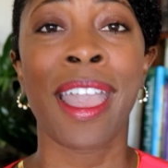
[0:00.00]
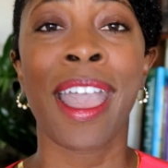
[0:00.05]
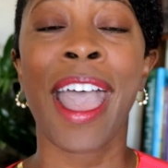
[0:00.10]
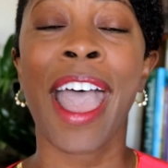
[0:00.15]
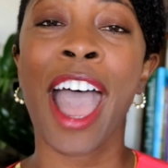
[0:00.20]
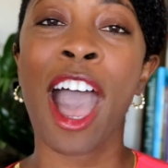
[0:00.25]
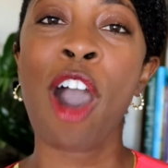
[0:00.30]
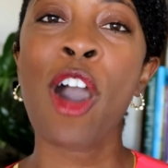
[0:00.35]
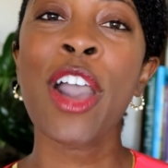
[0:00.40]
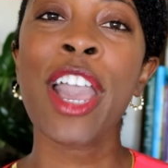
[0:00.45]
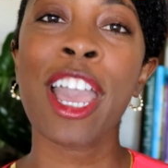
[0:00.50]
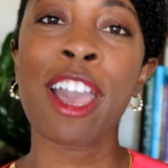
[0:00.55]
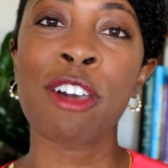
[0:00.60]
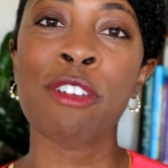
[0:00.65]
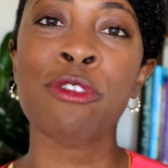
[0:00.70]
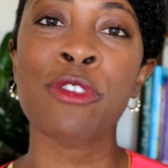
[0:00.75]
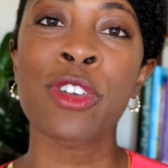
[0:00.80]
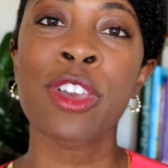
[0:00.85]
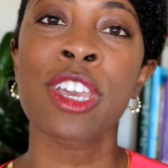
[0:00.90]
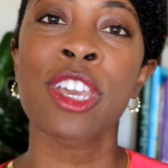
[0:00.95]
how
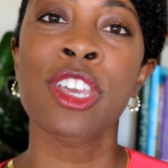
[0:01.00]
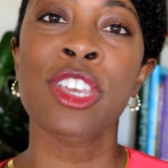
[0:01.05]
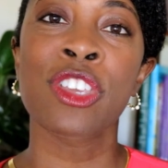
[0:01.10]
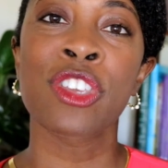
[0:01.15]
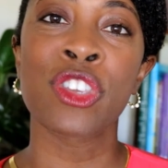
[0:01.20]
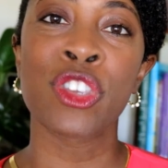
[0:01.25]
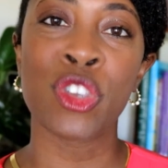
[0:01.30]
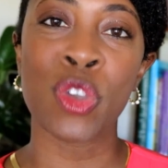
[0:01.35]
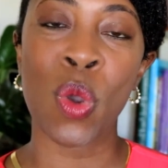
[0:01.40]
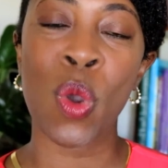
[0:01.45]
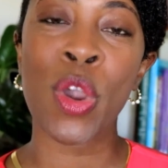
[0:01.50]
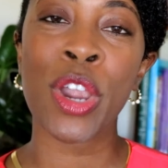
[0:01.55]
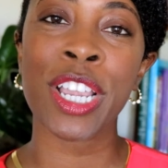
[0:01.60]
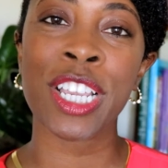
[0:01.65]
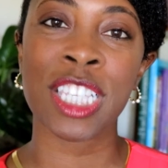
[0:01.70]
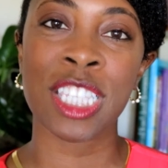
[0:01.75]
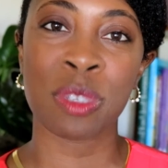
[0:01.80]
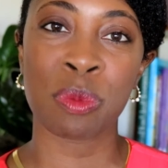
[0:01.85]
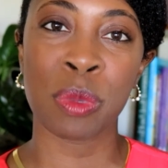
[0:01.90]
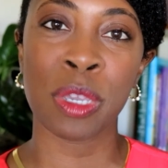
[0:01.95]
have your
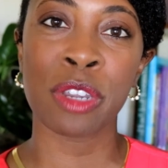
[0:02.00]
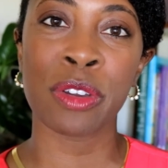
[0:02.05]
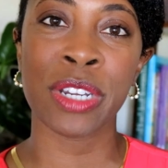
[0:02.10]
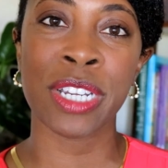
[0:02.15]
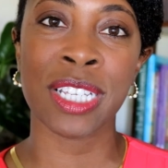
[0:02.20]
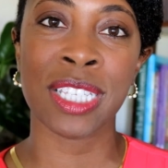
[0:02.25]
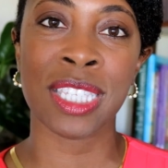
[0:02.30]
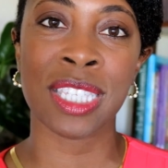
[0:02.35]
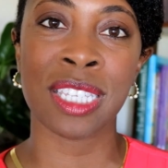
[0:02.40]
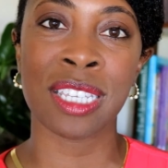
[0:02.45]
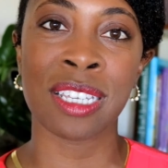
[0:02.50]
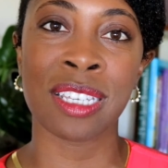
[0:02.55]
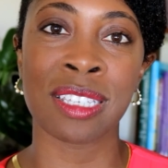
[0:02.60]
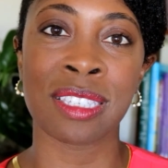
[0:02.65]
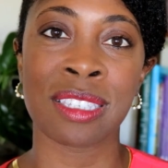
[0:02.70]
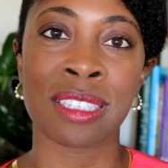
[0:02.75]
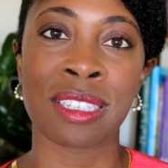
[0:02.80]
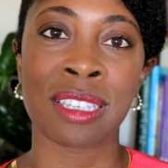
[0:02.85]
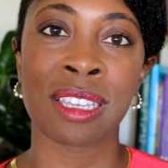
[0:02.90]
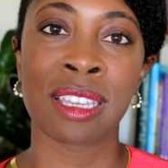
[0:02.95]

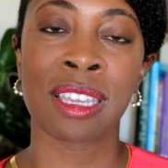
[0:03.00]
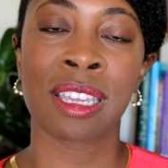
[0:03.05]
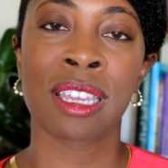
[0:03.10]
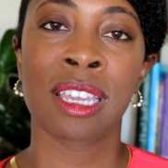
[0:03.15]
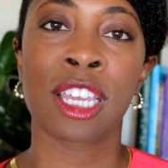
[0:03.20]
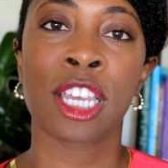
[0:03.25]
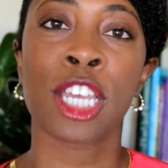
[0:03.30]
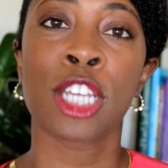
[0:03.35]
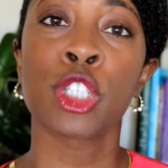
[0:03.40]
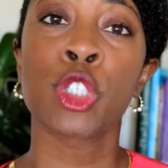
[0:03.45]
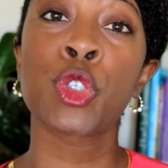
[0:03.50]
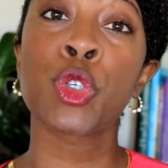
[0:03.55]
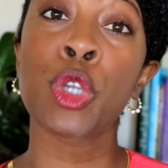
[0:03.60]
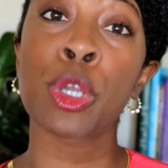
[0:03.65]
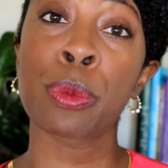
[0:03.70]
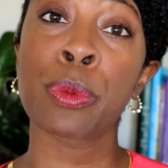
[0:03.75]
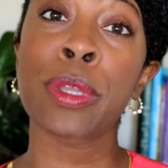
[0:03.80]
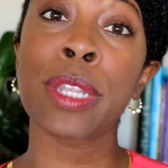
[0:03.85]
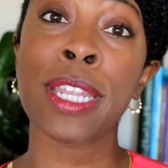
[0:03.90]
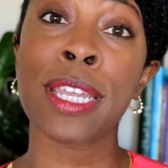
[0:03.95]
experiences
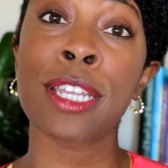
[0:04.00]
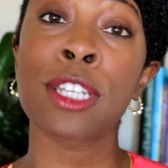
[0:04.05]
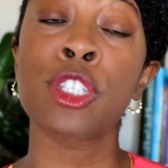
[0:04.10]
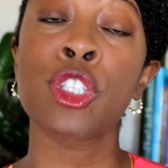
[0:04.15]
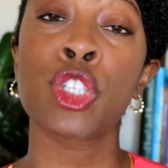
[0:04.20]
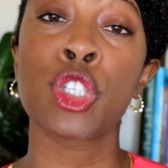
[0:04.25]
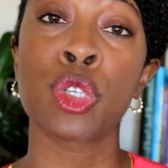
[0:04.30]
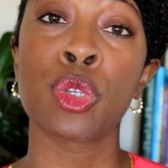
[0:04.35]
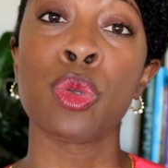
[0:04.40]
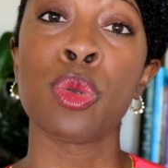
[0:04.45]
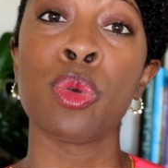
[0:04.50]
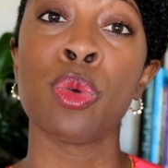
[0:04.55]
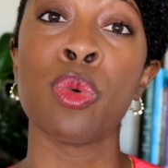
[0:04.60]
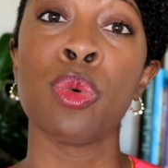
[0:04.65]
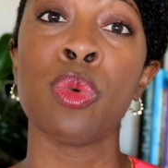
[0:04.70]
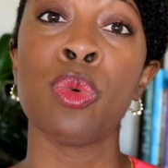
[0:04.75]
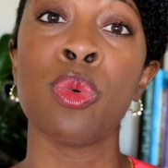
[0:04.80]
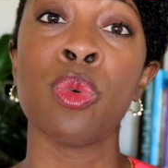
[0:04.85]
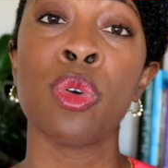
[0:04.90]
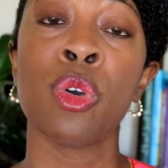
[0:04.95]
contributed
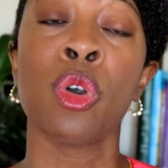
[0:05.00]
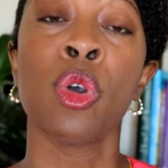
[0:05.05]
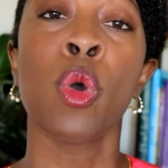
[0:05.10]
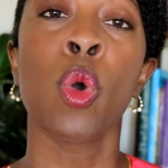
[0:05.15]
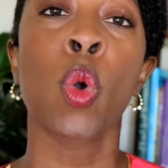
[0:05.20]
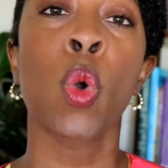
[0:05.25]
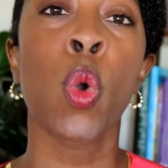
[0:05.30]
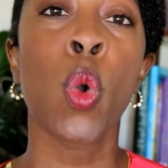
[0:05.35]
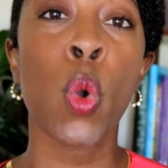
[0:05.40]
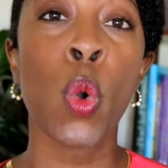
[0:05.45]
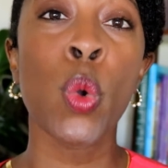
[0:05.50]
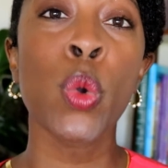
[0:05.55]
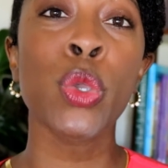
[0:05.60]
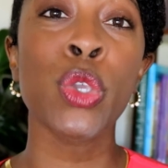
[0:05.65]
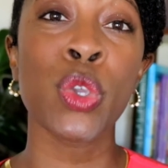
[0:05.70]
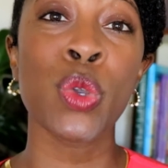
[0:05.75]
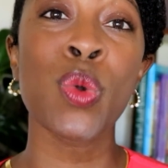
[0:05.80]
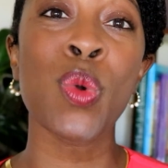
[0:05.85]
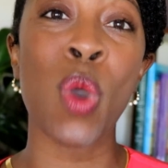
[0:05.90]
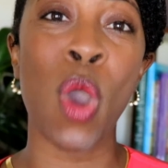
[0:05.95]
to who
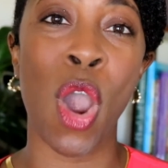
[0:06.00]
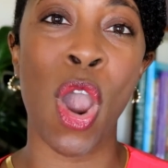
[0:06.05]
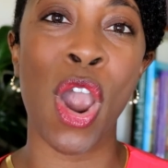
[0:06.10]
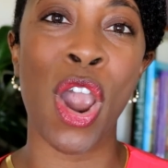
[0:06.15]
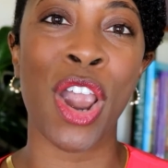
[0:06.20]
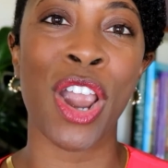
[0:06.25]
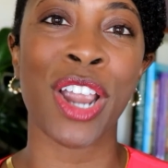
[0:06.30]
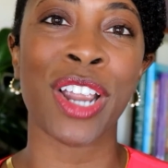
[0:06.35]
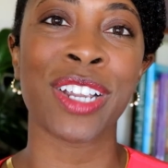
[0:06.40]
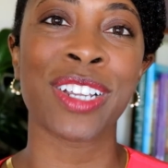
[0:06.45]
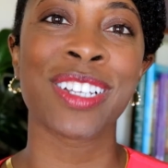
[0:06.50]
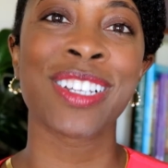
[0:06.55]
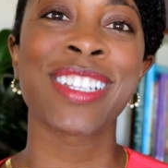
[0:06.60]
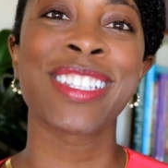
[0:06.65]
you are